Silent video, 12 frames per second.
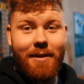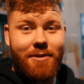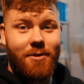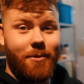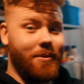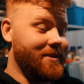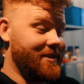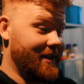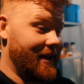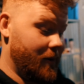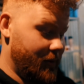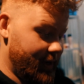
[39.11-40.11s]
to see
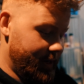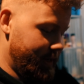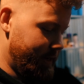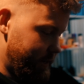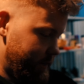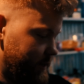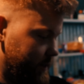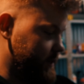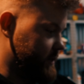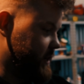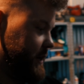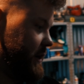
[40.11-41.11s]
how we're
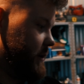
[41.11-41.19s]
gonna cut